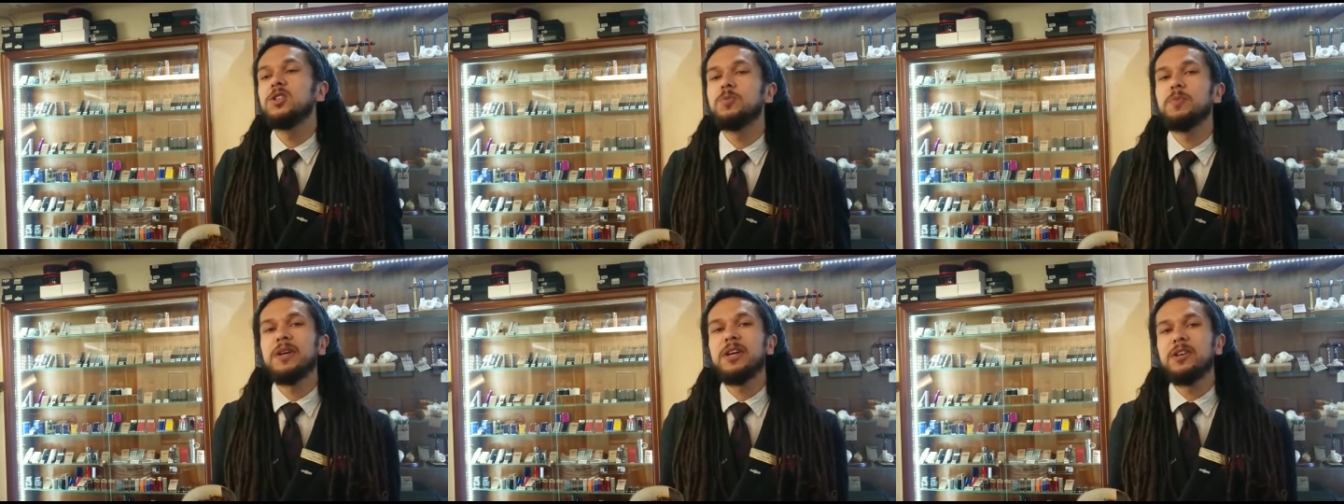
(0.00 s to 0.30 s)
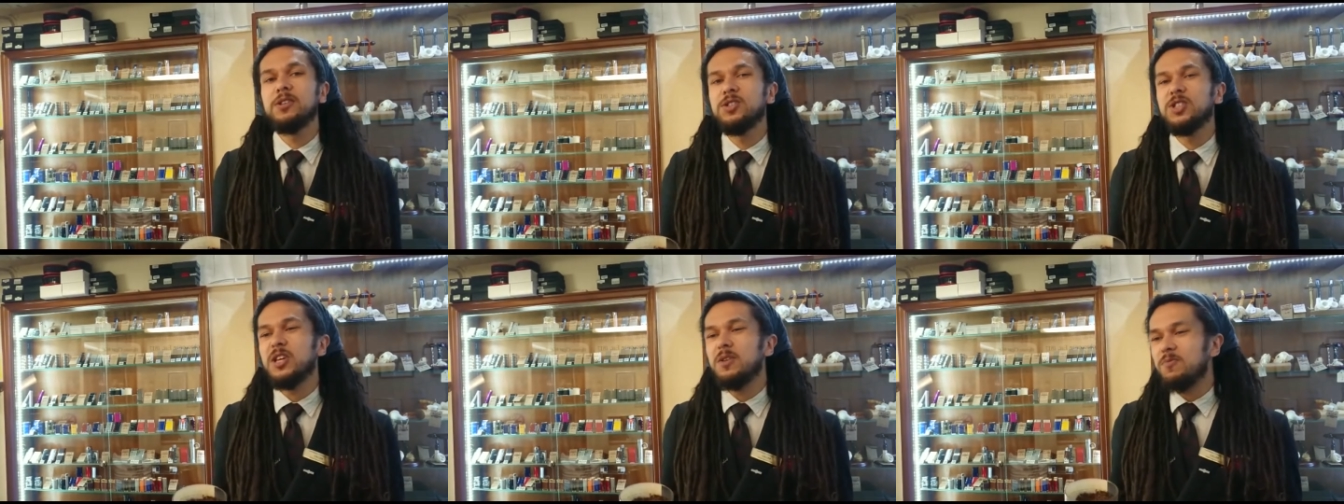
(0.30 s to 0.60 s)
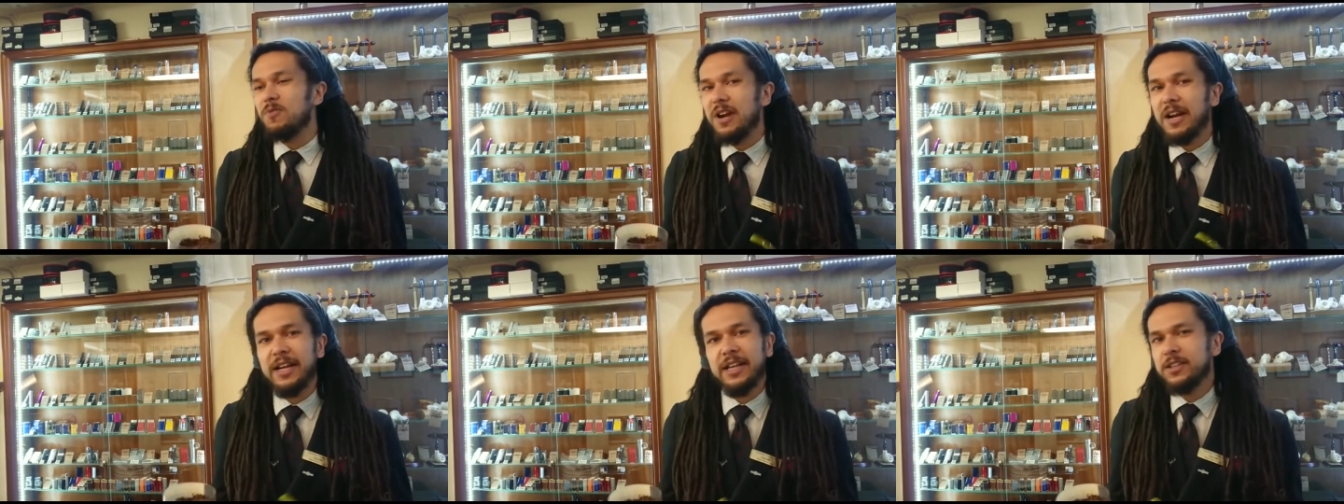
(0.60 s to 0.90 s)
just because you
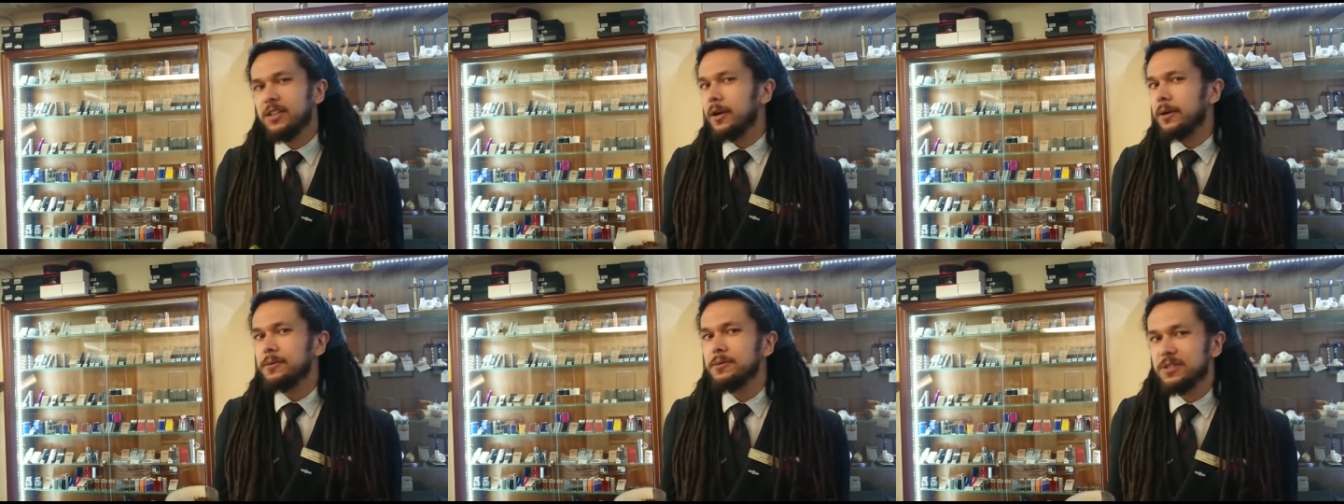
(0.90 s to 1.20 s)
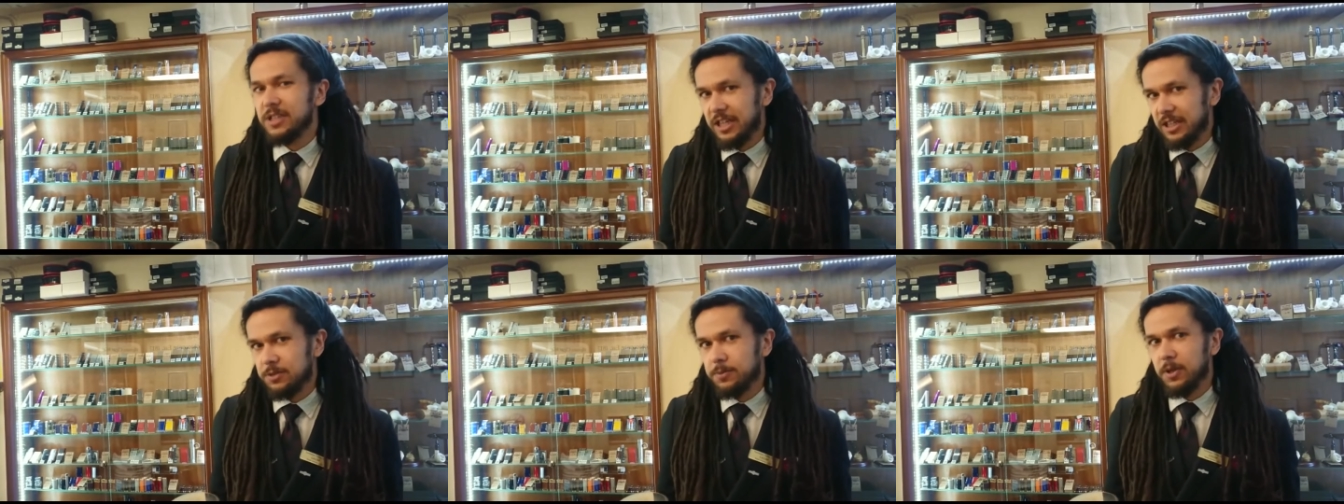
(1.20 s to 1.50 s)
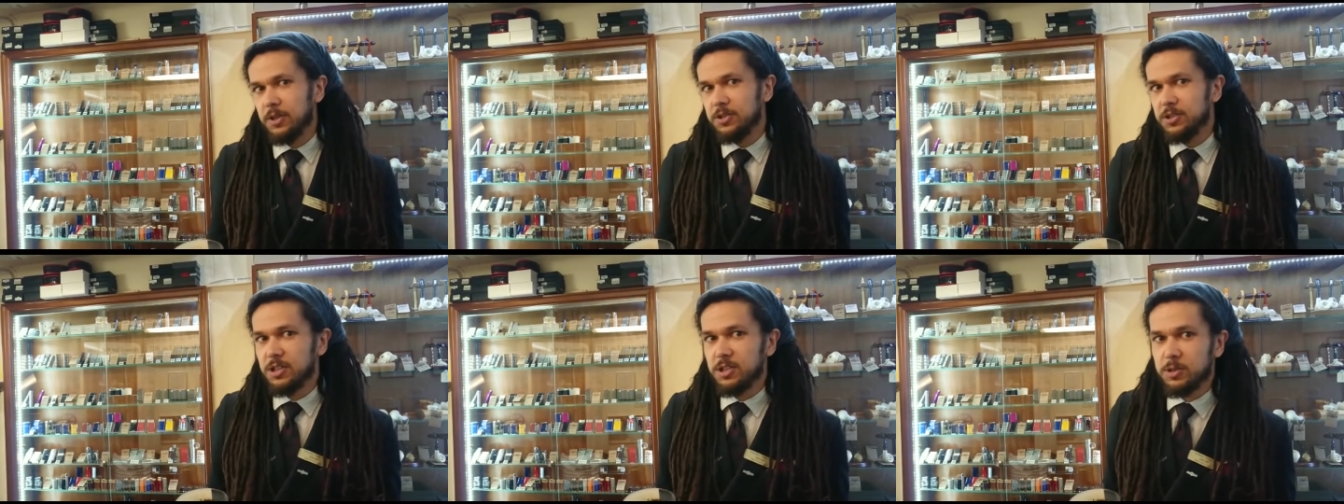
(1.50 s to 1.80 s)
really don't taste
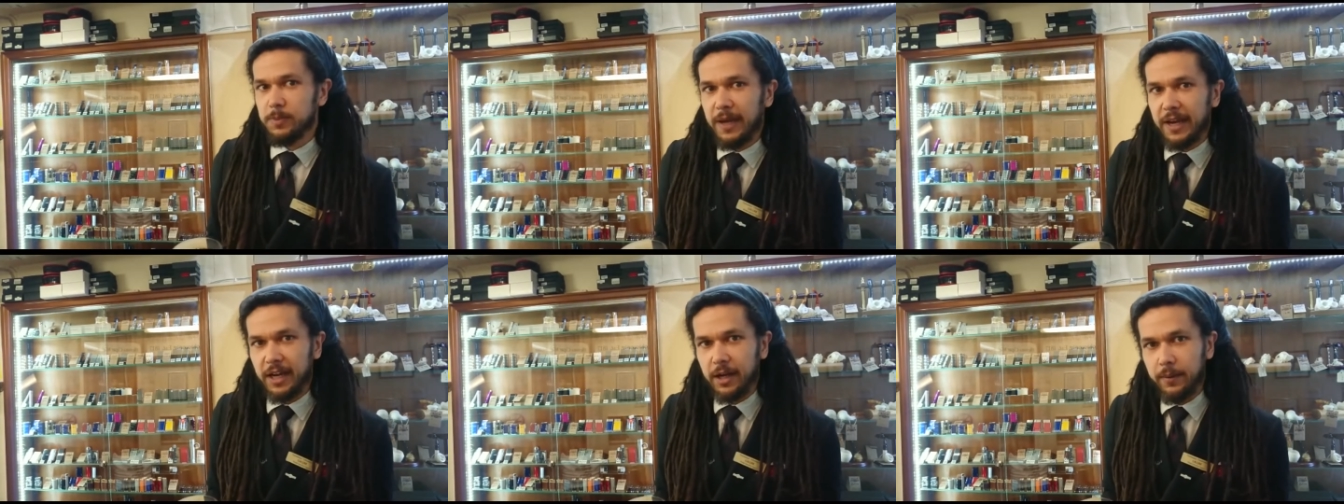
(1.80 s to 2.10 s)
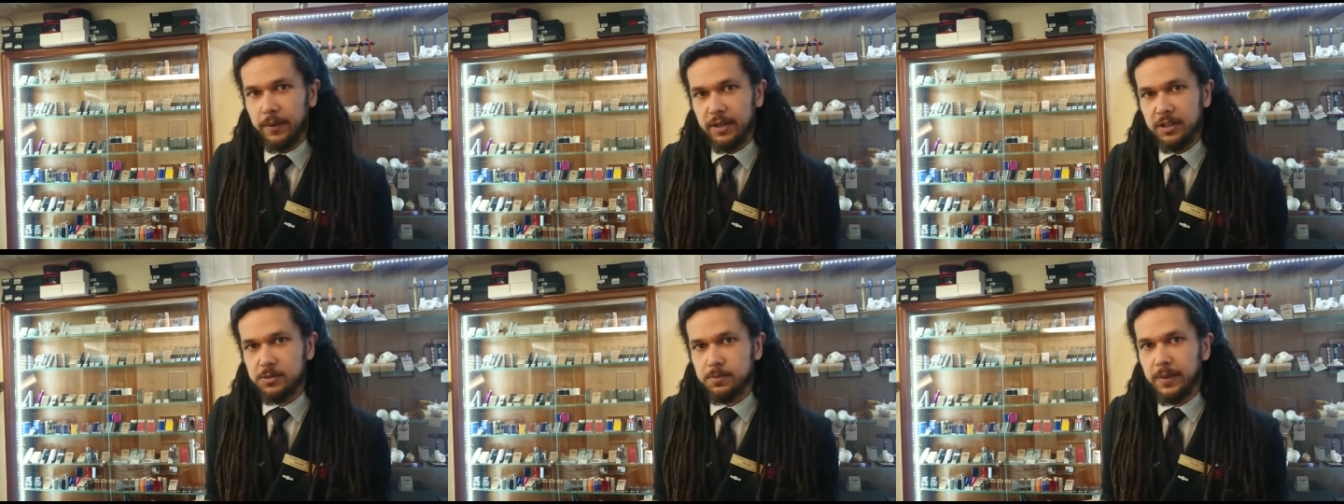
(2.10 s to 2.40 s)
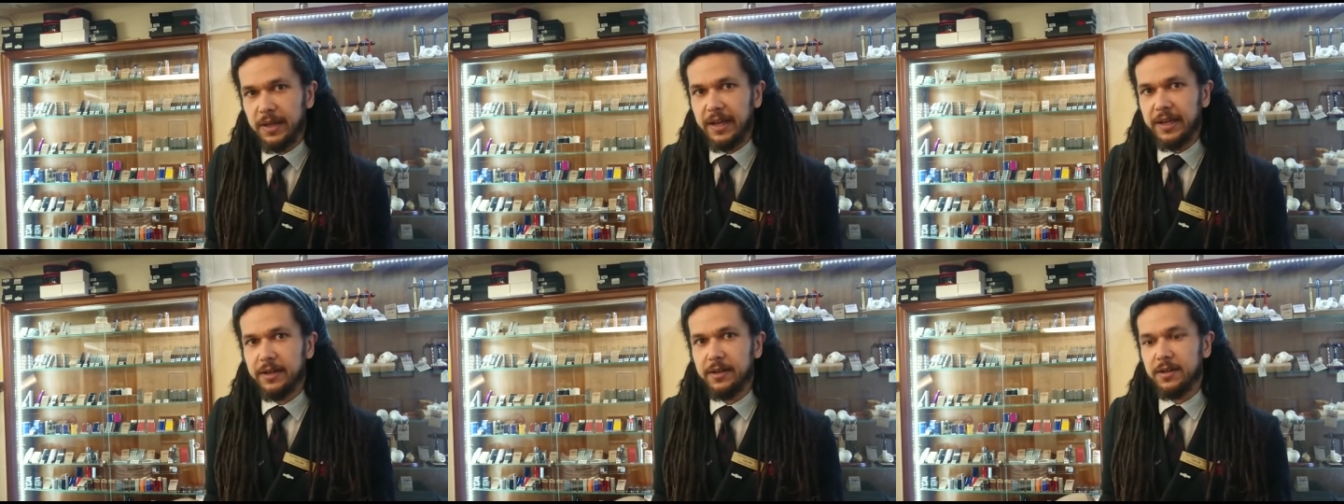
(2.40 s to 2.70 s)
much of the tobacco in this
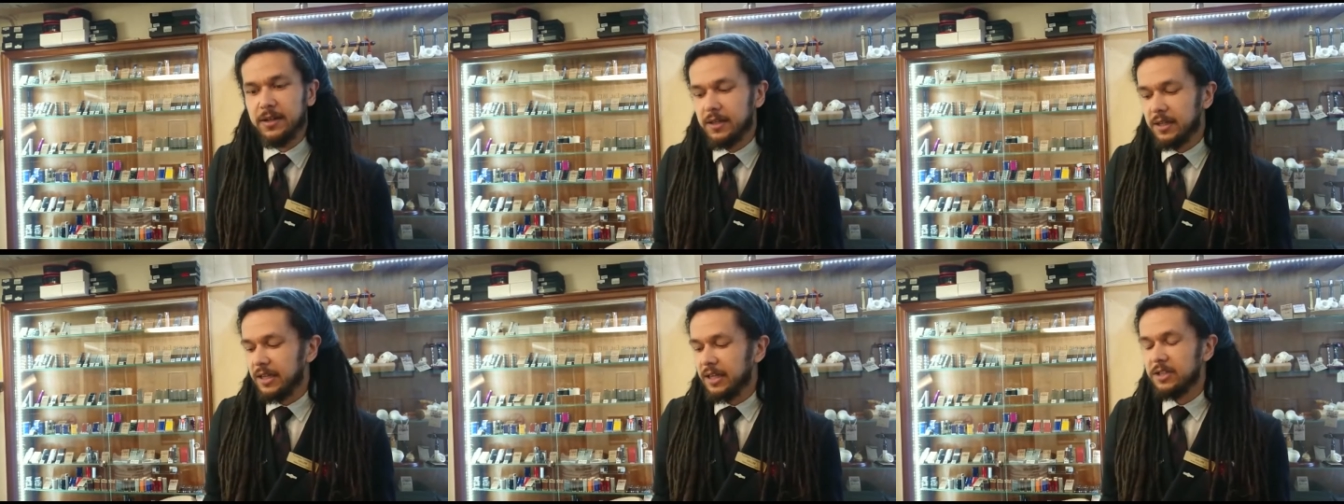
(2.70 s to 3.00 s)
blend.